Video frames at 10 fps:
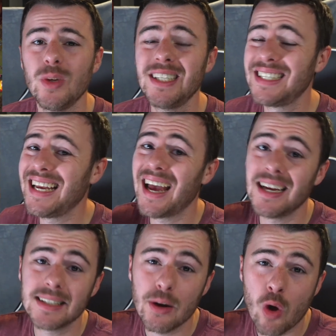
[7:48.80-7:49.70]
see it
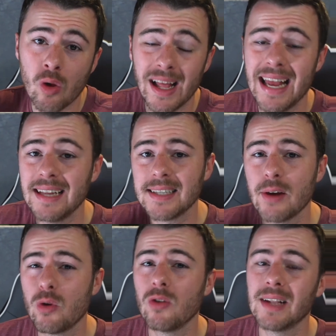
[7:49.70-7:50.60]
at Townhall 8,
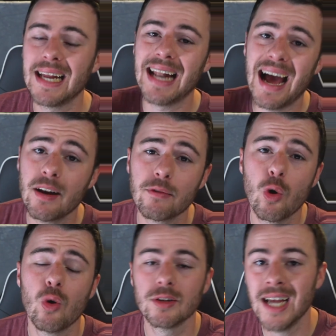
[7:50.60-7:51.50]
Townhall 9, and of
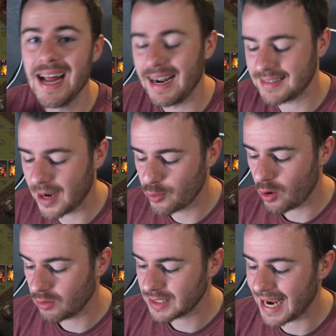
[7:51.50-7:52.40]
course at
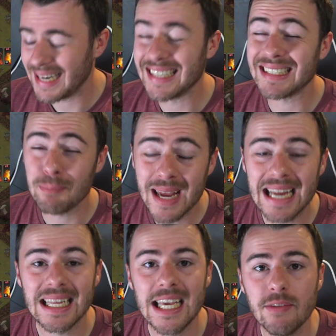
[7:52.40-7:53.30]
Townhall 10 it's
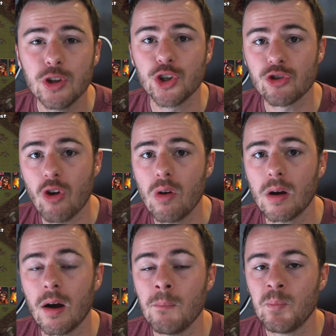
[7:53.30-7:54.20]
made even
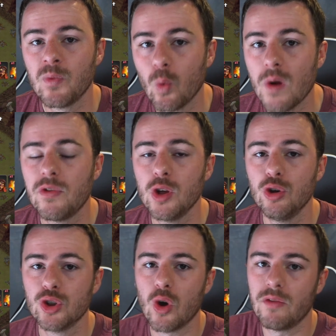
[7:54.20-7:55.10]
stronger with the
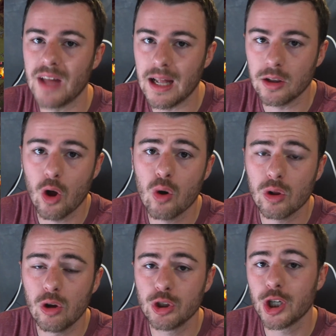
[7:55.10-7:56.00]
use of that log
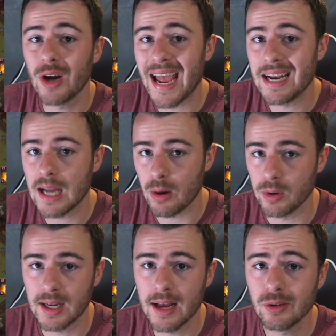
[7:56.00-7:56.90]
launcher in
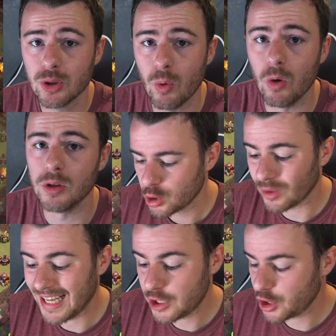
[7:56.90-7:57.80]
our kill squad.
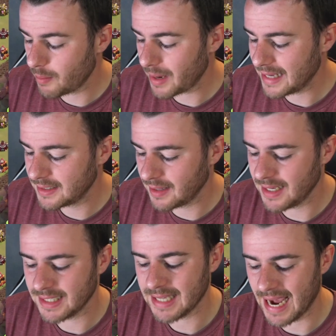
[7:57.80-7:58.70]
So let's jump into
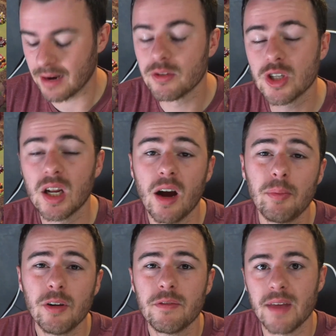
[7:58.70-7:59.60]
the attack. There's a
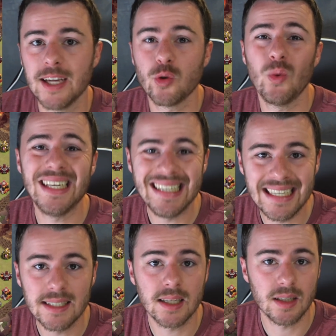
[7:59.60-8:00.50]
couple of things we
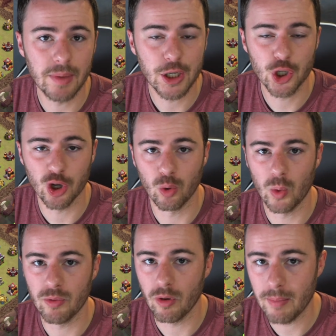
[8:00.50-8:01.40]
need to make sure
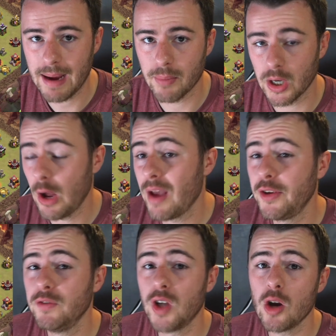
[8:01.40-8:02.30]
we remember. Now, if
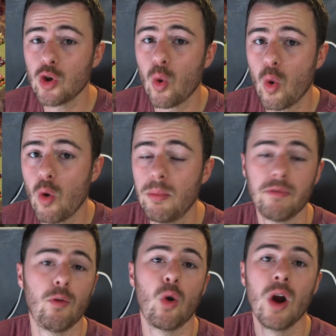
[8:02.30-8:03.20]
you've done Go-Ho before,